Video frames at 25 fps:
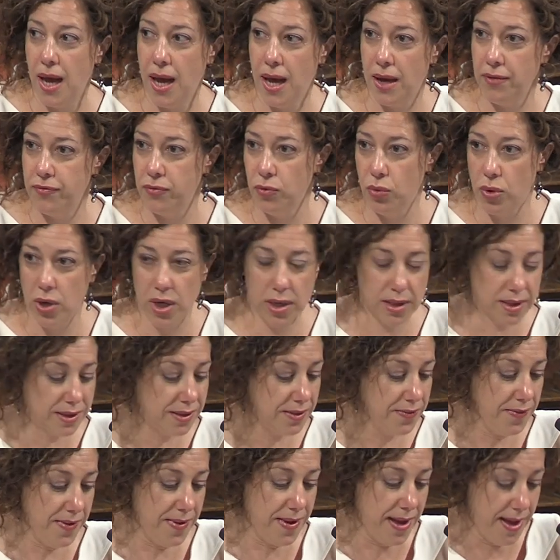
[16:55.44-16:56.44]
have
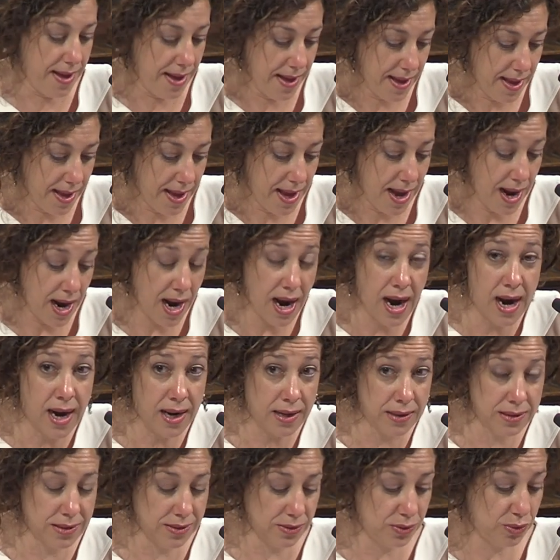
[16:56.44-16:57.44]
worked
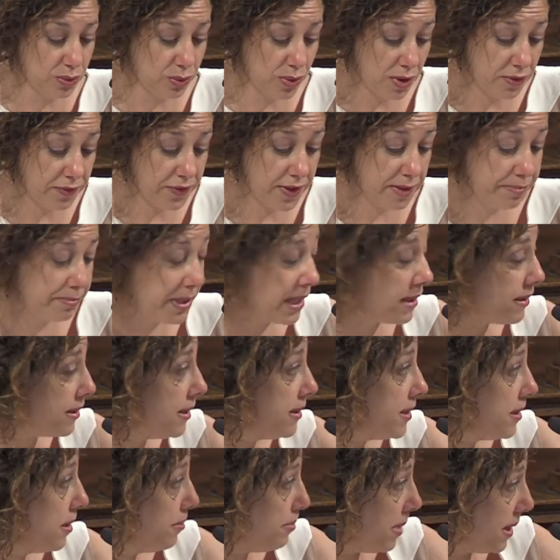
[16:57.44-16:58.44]
hard to offer
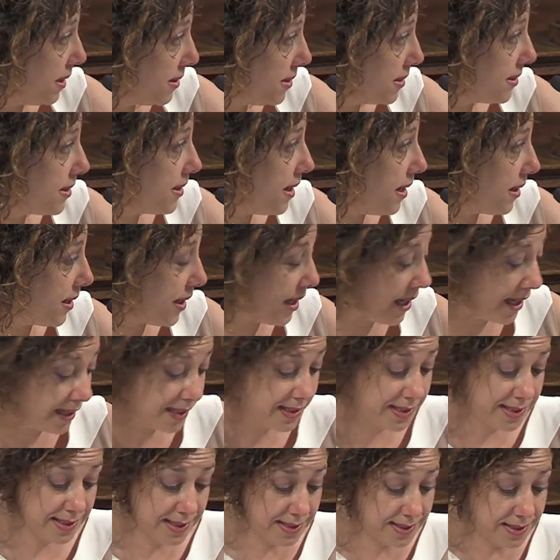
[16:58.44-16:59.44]
participants and
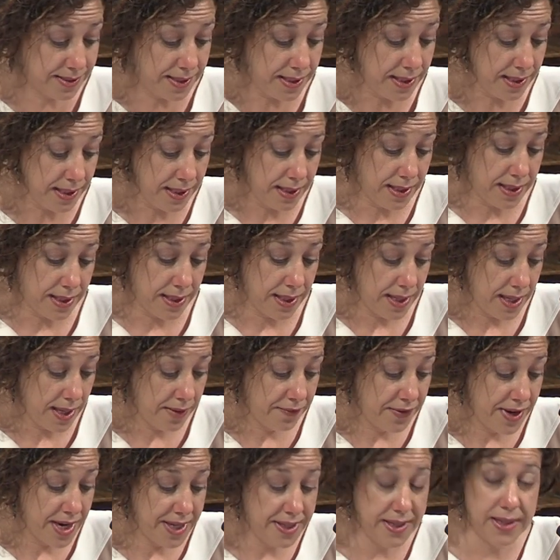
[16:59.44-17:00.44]
guests
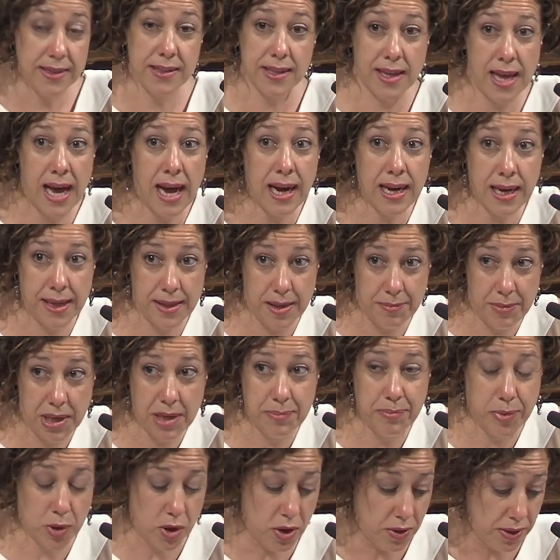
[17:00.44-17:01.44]
a varied
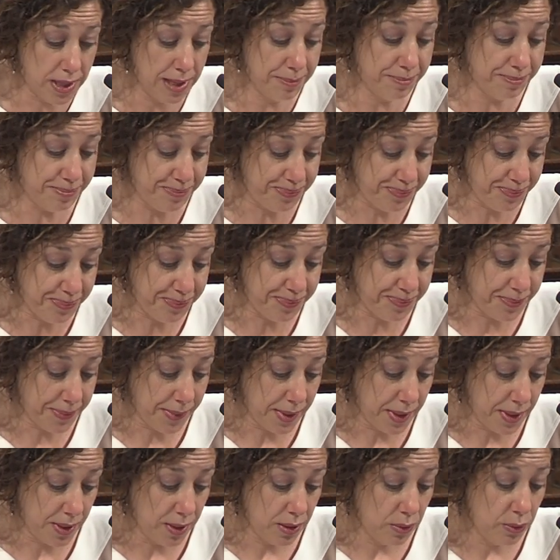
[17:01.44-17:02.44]
academic program,
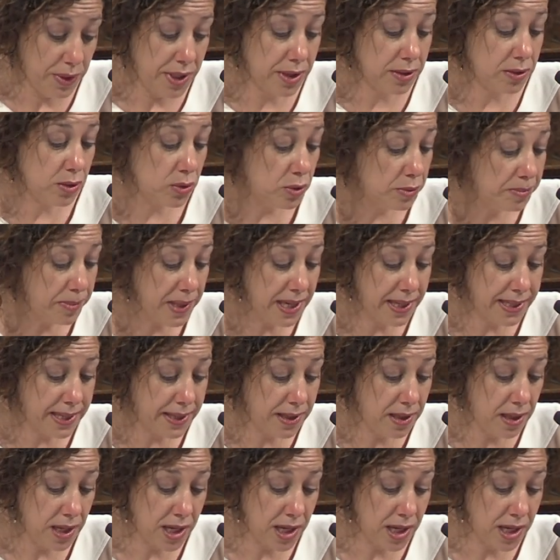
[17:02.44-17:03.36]
with two plenary